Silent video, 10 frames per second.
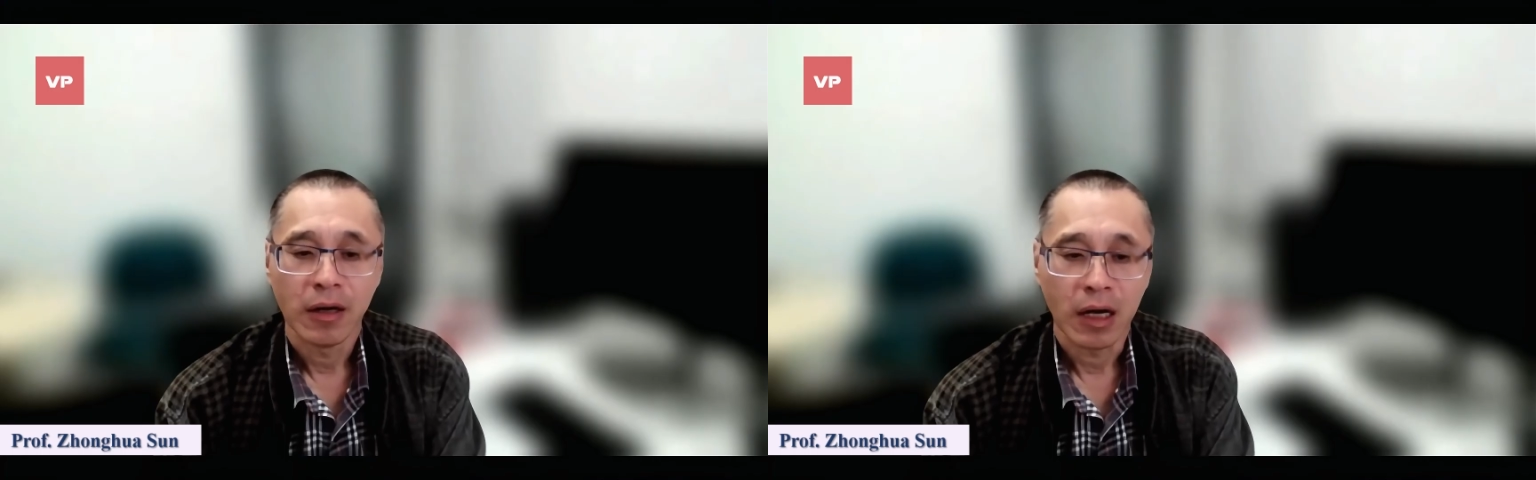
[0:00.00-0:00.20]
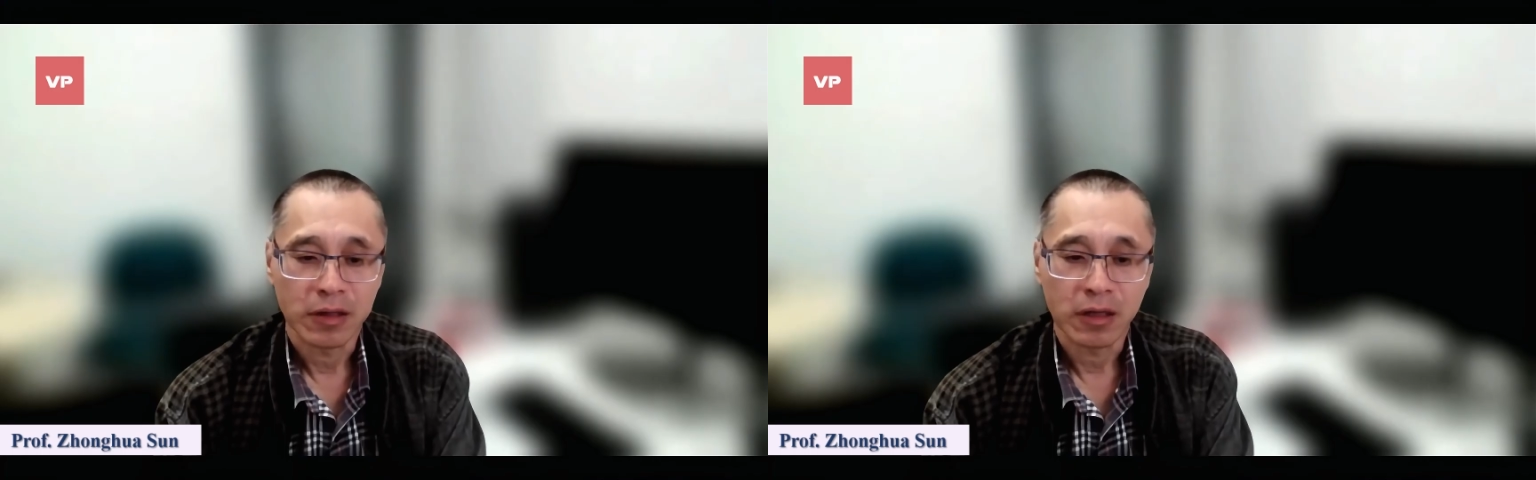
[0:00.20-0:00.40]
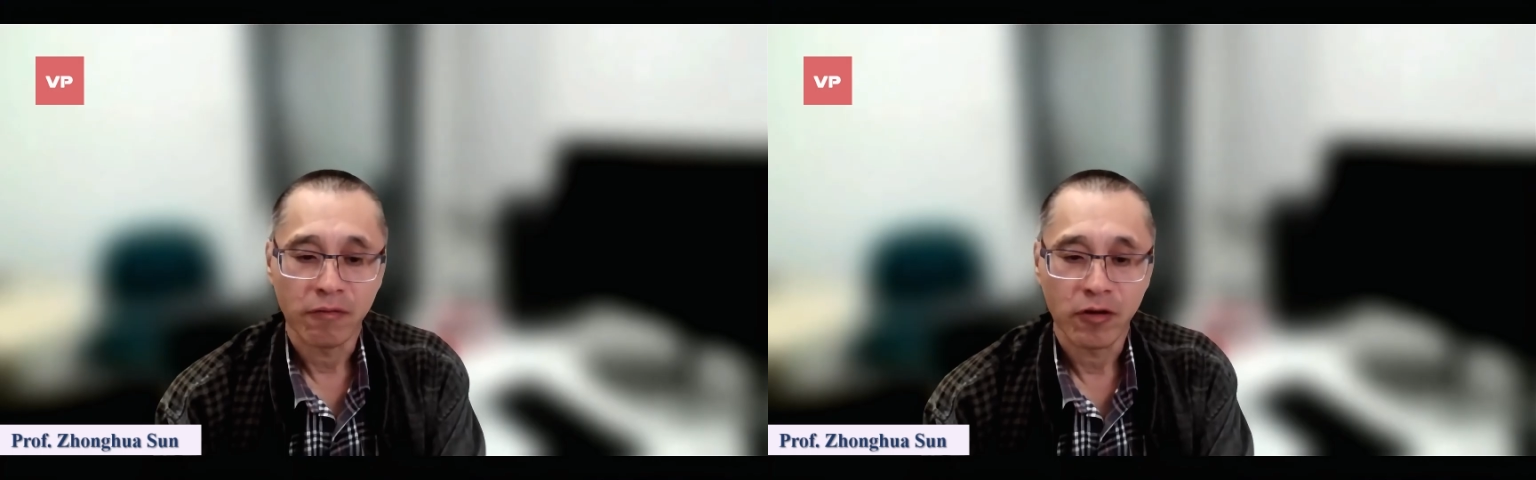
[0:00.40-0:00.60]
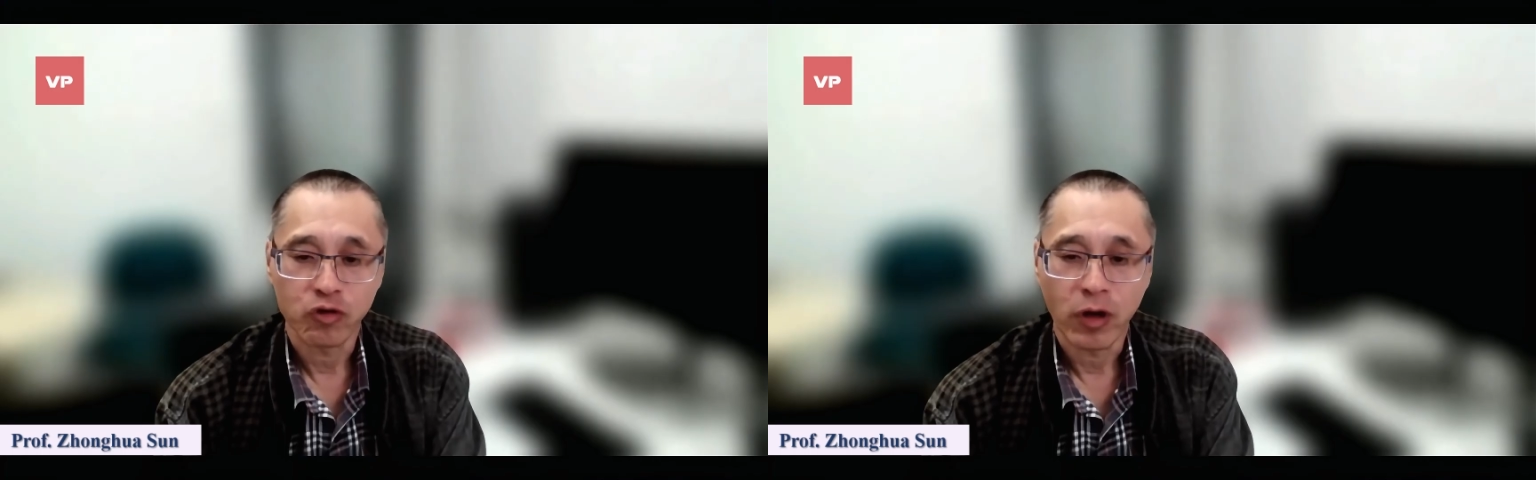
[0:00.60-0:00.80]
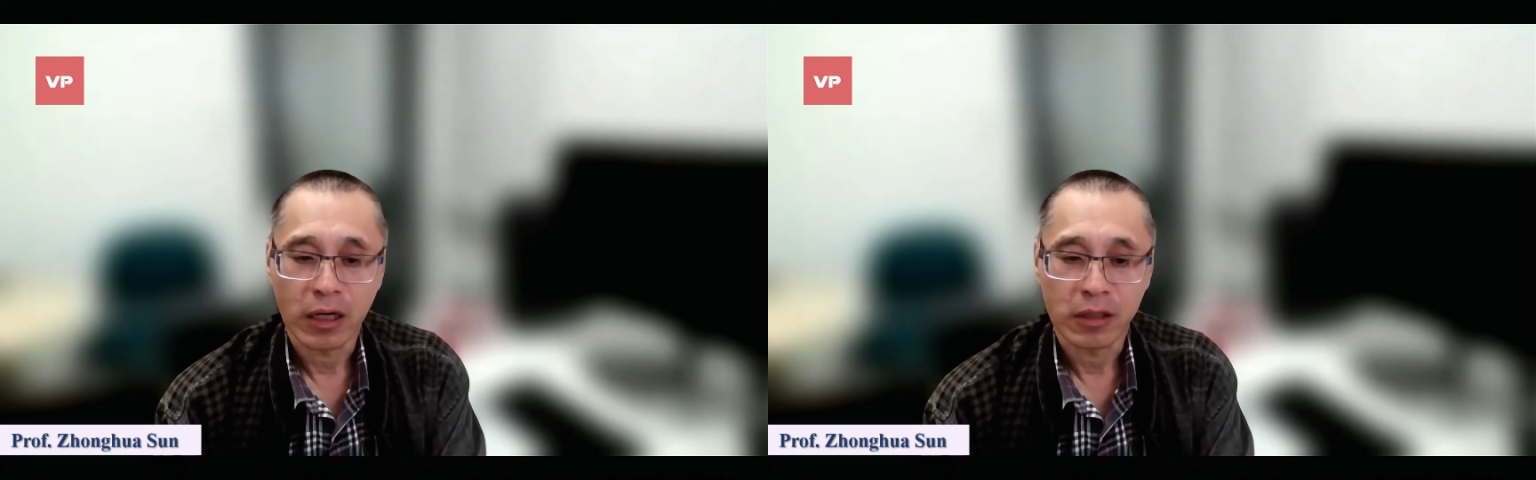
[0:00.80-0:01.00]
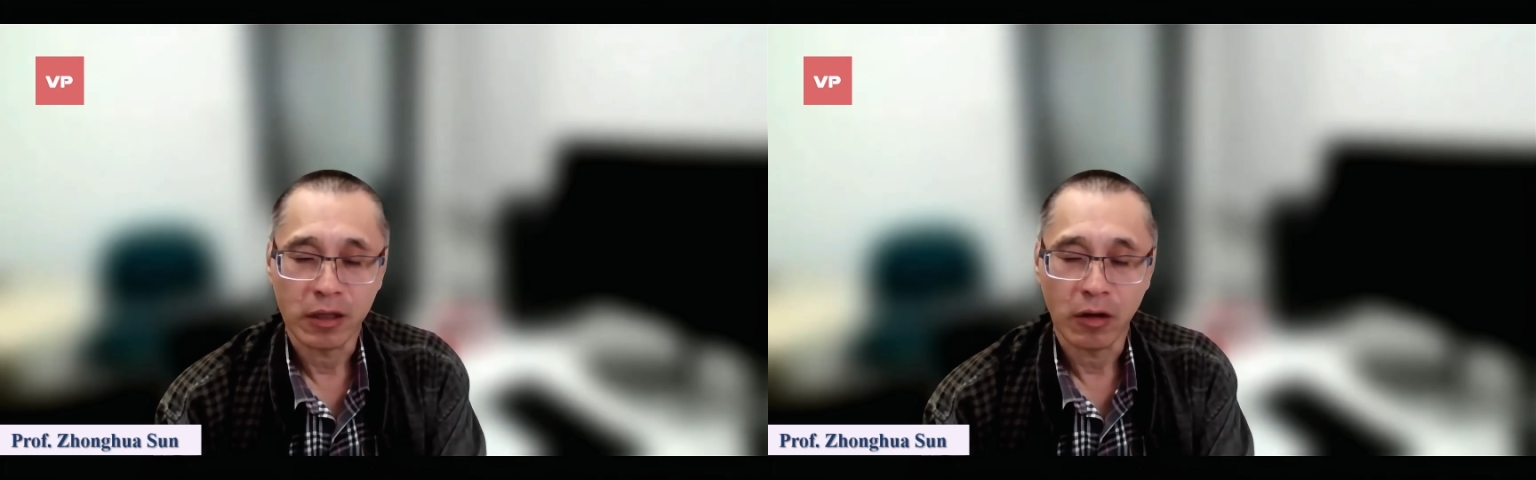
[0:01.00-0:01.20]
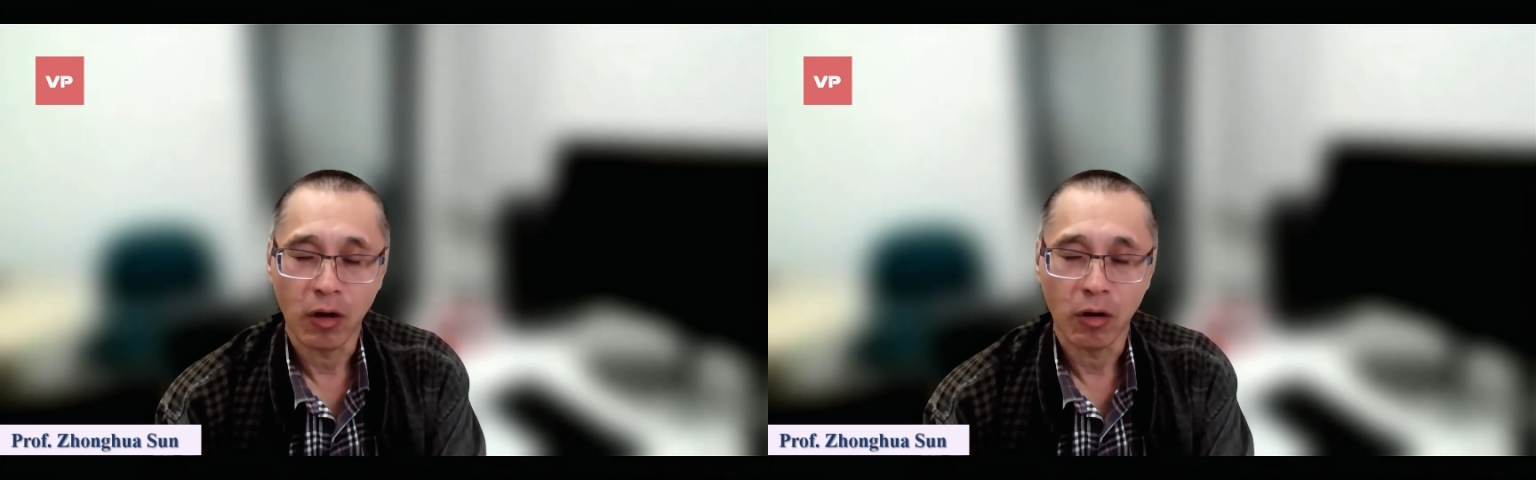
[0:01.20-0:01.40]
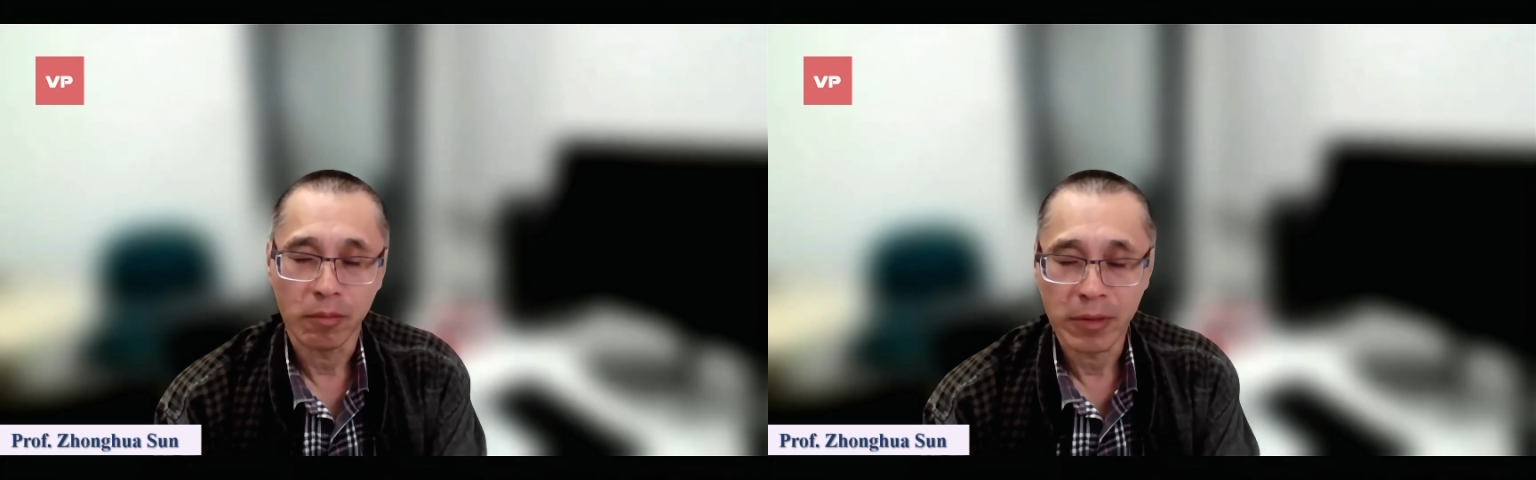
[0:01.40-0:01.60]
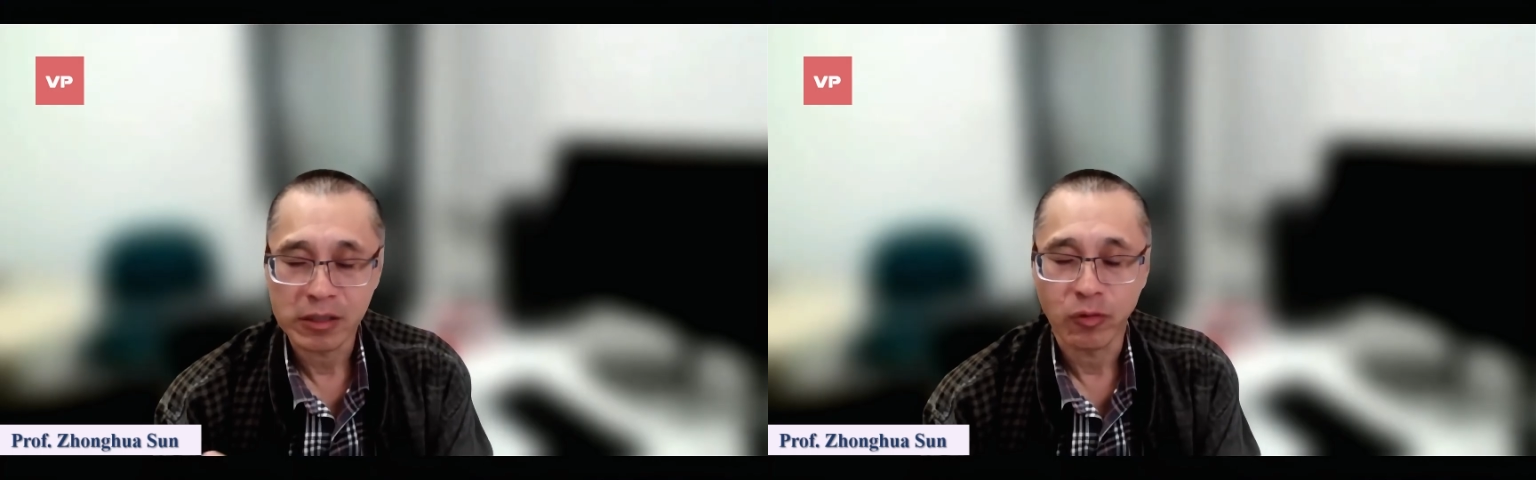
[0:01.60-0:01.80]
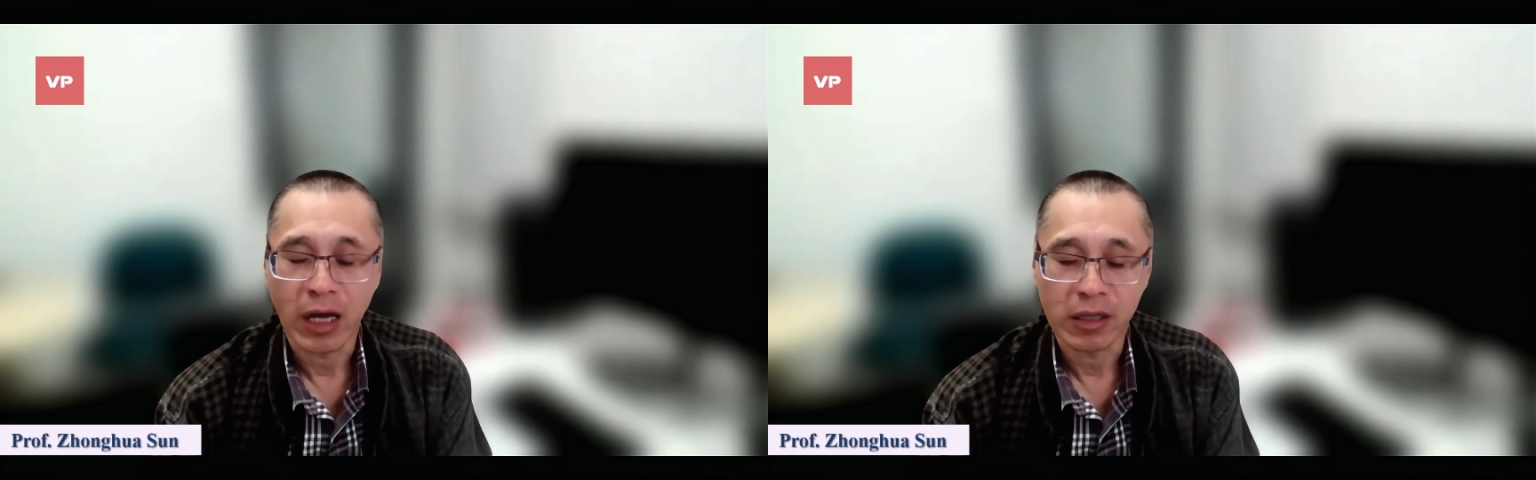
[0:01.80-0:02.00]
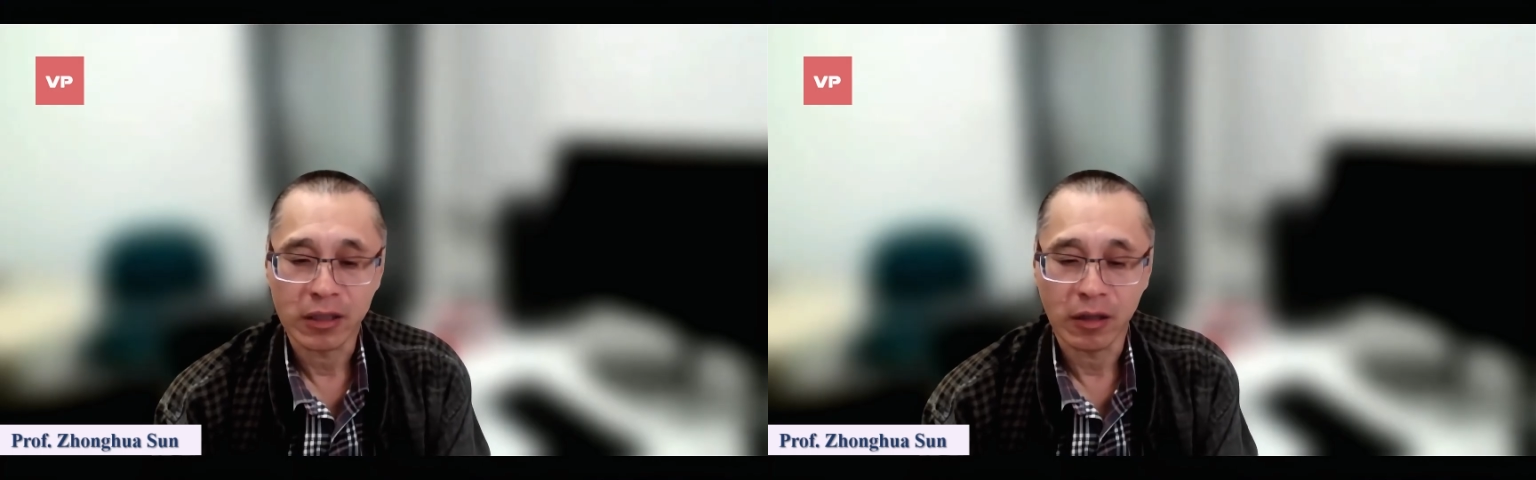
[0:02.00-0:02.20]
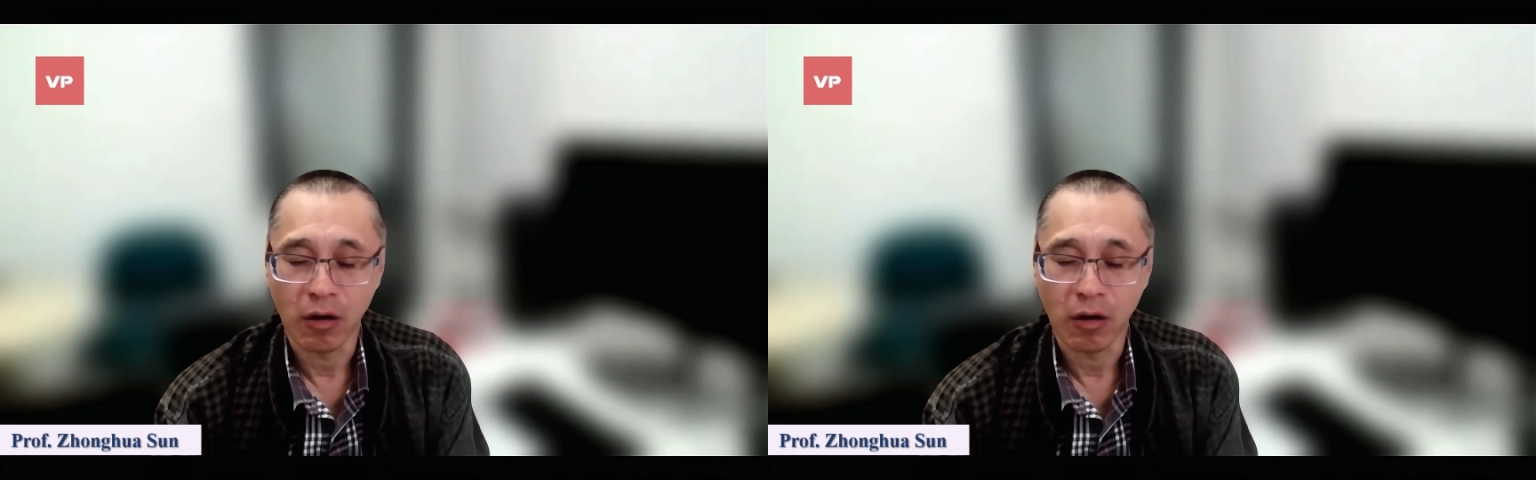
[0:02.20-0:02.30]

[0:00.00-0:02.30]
I think virtual reality or mixed reality,